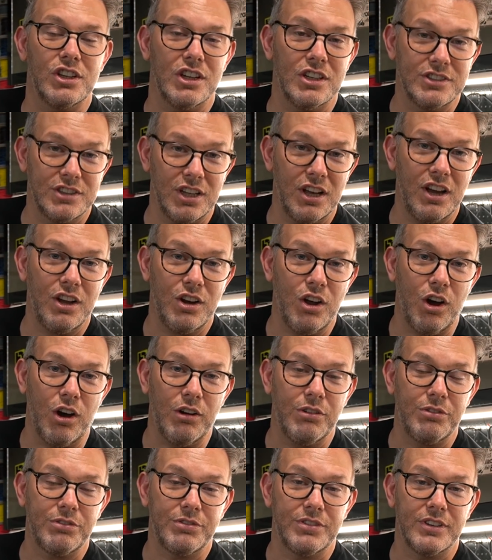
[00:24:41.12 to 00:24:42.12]
turn
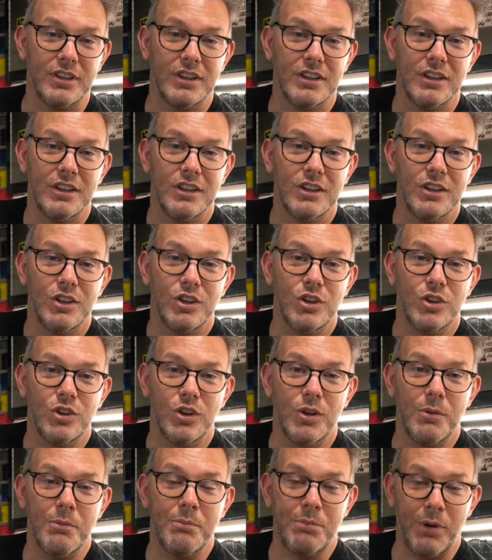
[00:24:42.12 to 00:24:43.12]
off
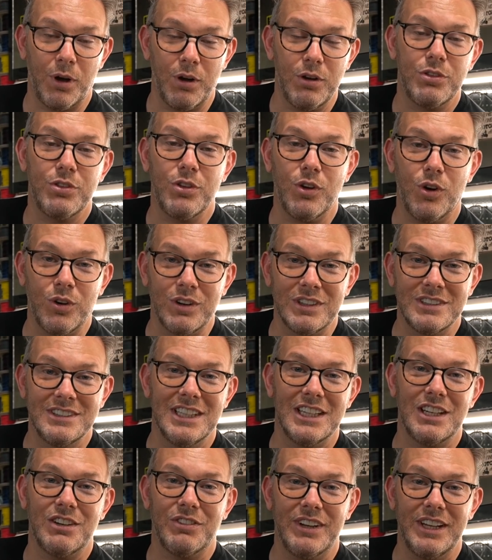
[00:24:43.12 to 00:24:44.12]
both
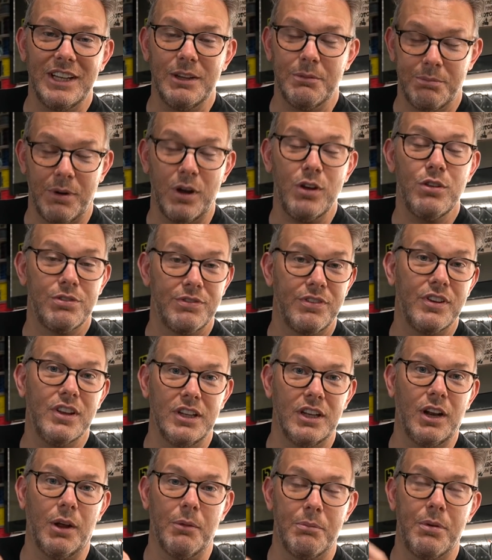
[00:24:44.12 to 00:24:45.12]
auxiliary, both
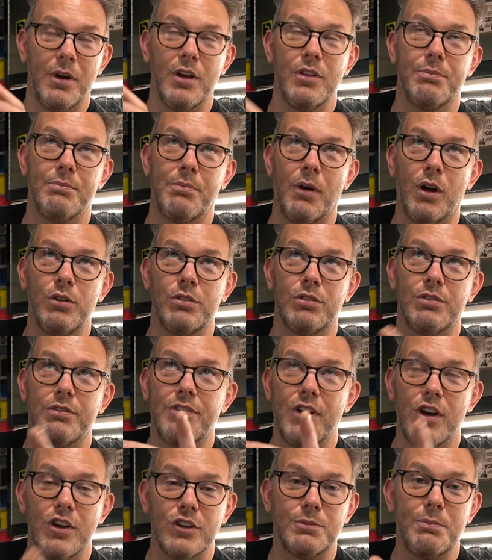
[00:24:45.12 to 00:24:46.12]

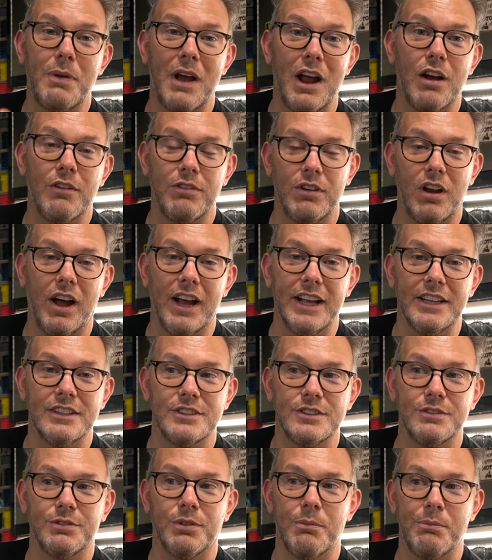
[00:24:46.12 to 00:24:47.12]
first pair of
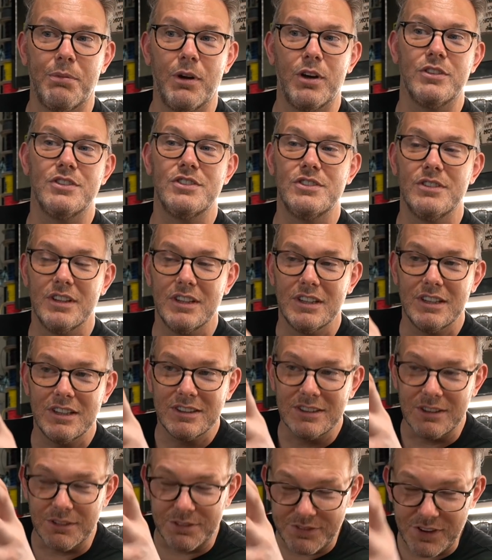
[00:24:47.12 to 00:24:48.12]
lights from both
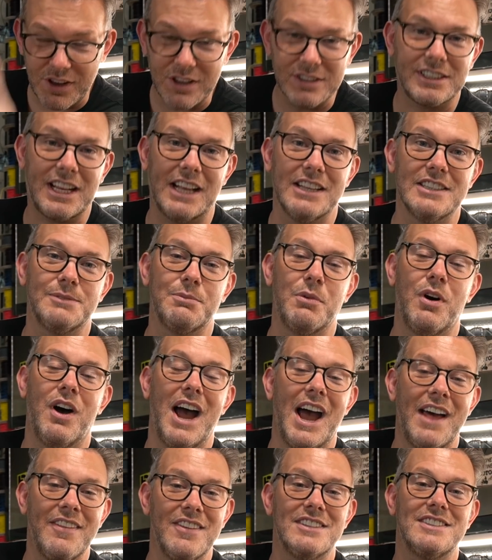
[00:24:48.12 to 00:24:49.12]
the first Cansmart
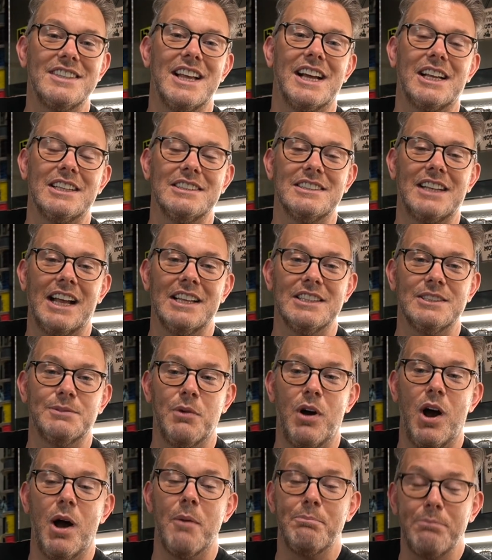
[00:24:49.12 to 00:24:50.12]
and the second
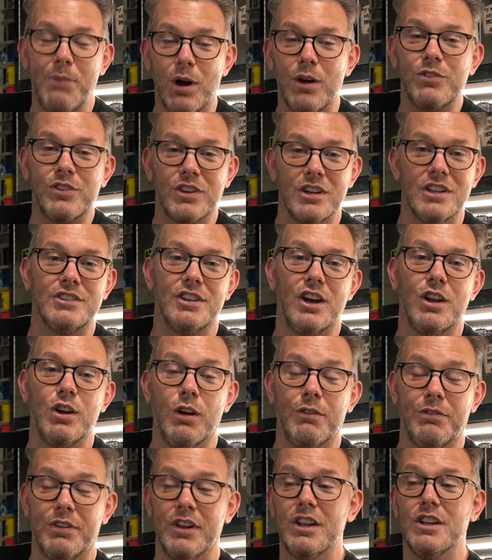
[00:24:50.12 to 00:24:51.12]
Cansmart are both going to turn
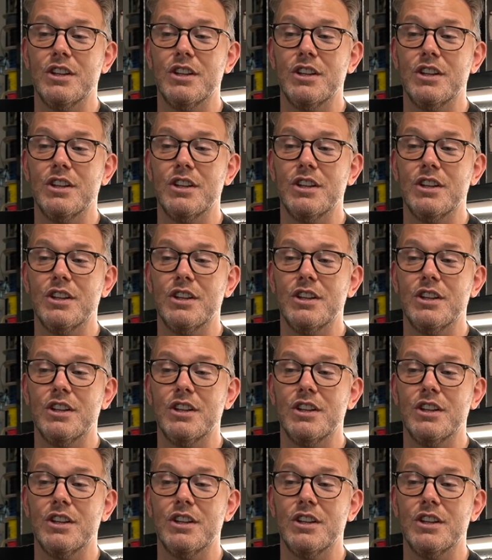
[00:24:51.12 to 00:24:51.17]
off.